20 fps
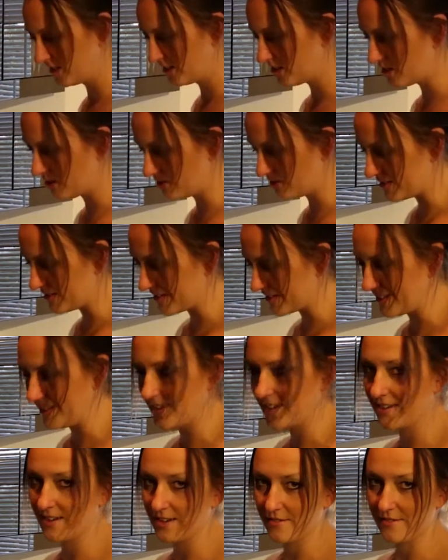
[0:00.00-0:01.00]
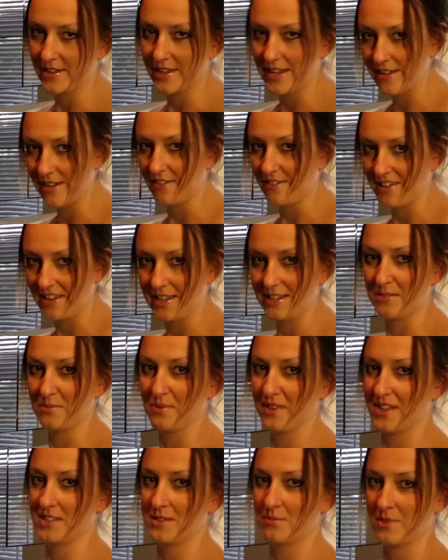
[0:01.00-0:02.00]
Honestly, I never ever had a
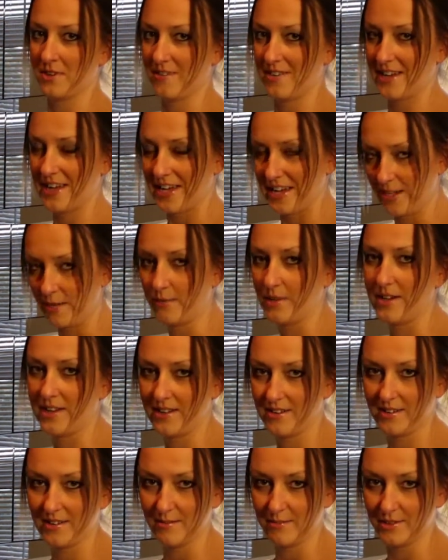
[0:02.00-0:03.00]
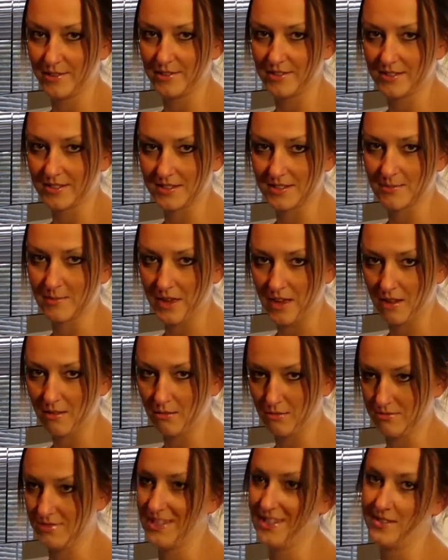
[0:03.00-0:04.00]
Bloody Mary anywhere where you could smell
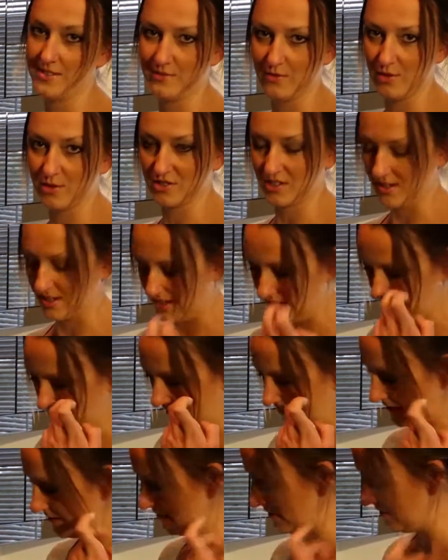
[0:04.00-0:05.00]
or taste vodka in it.